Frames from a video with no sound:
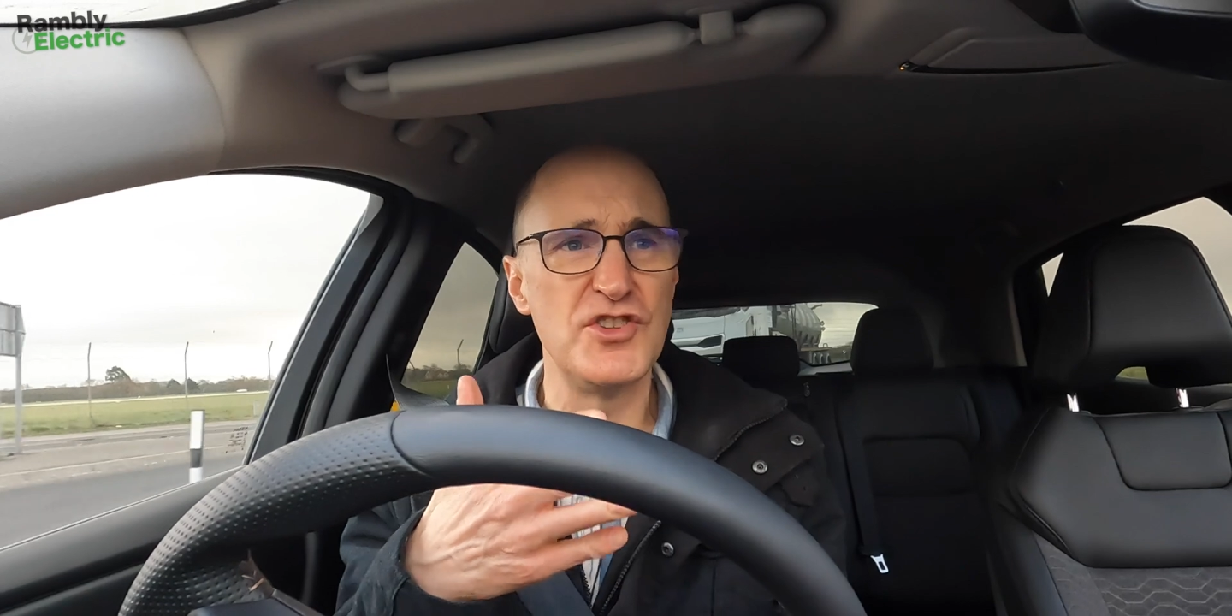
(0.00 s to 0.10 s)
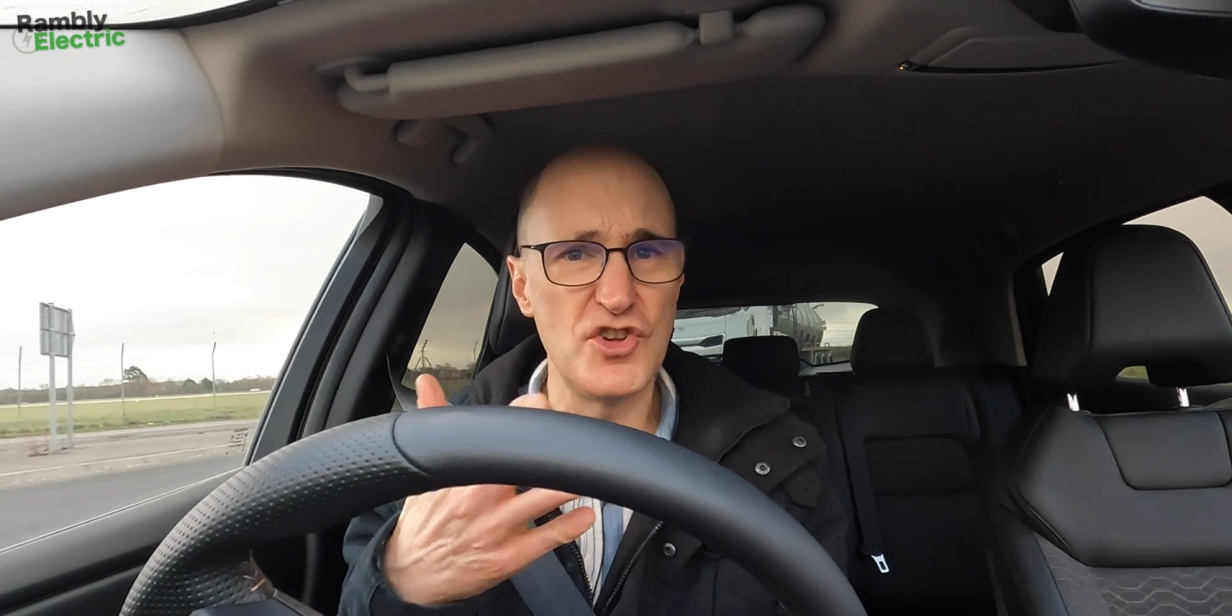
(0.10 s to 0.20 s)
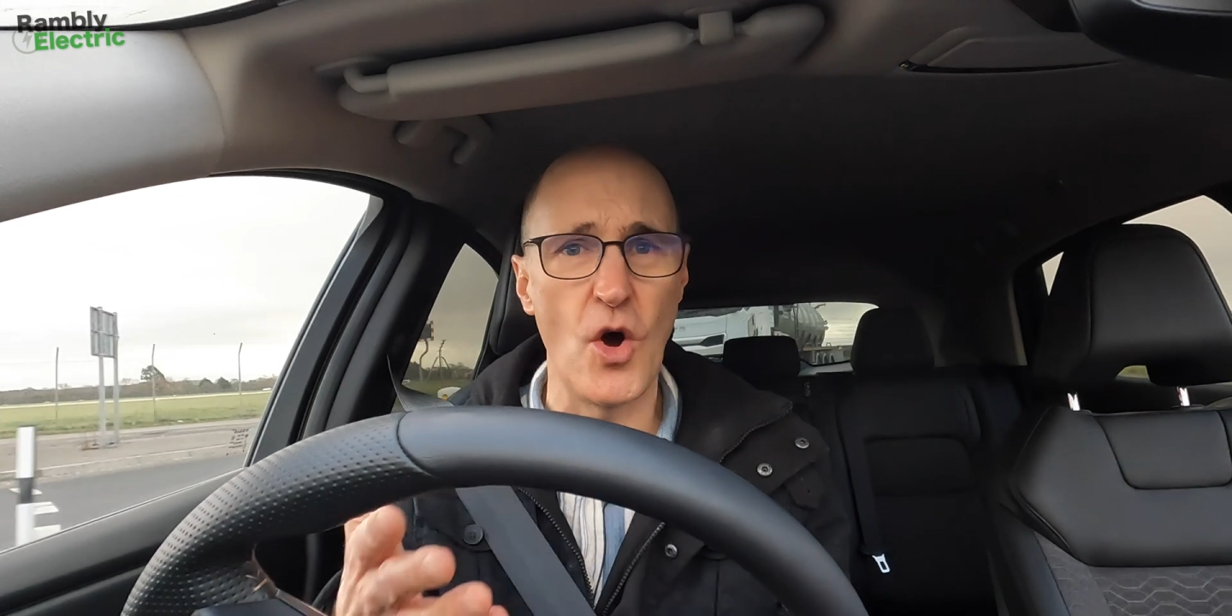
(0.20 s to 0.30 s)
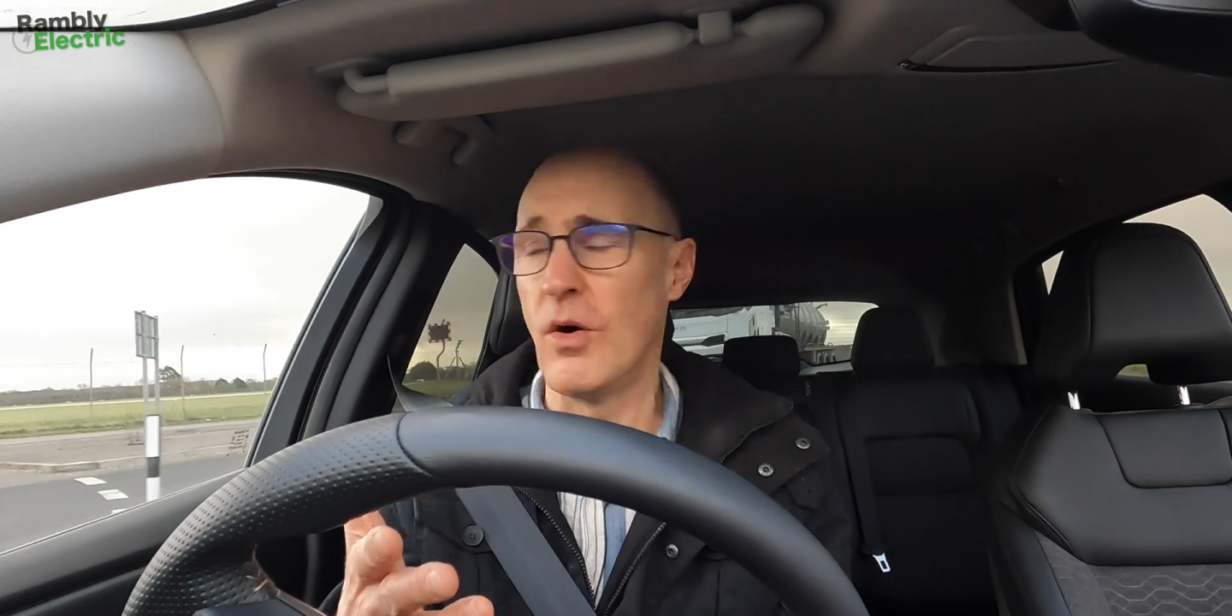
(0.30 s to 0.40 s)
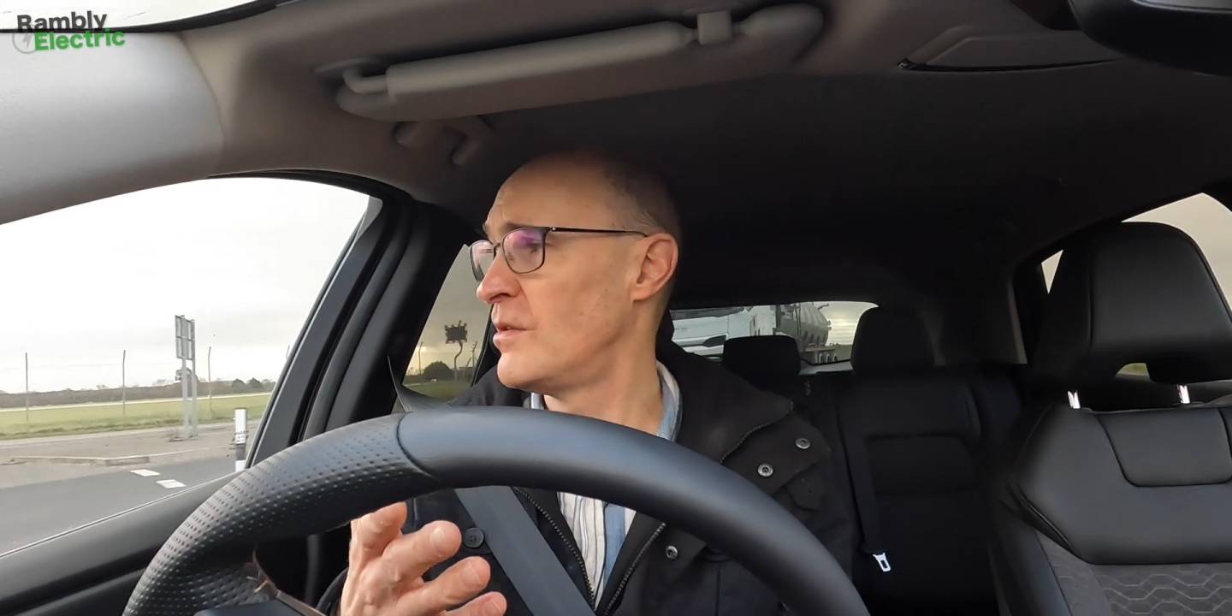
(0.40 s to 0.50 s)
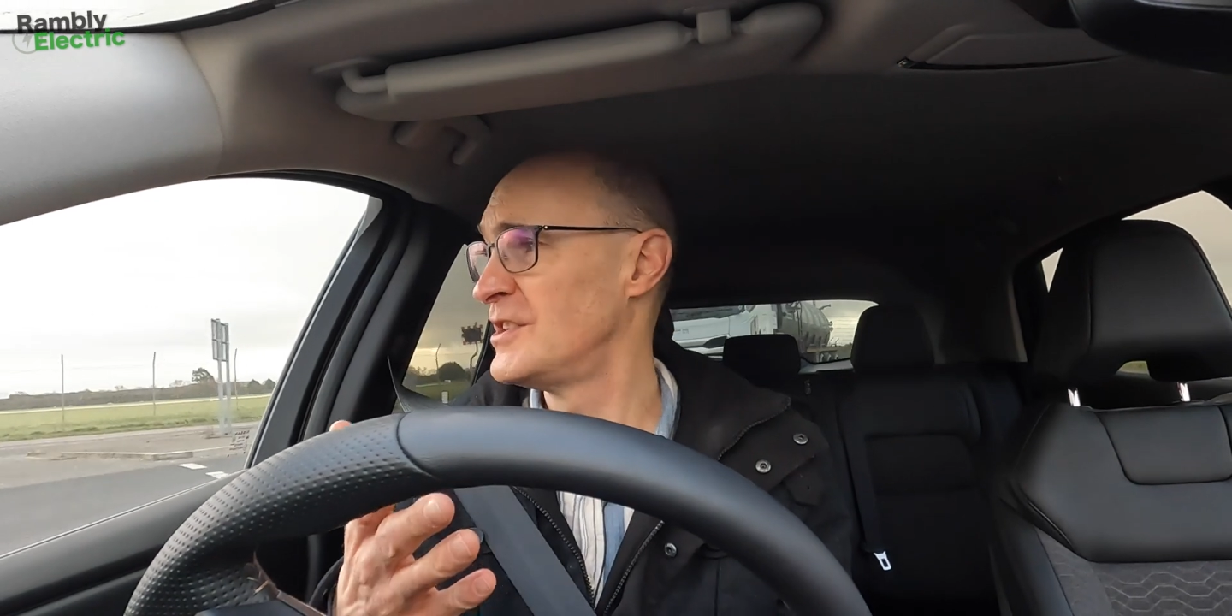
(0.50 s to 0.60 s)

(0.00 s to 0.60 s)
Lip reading: not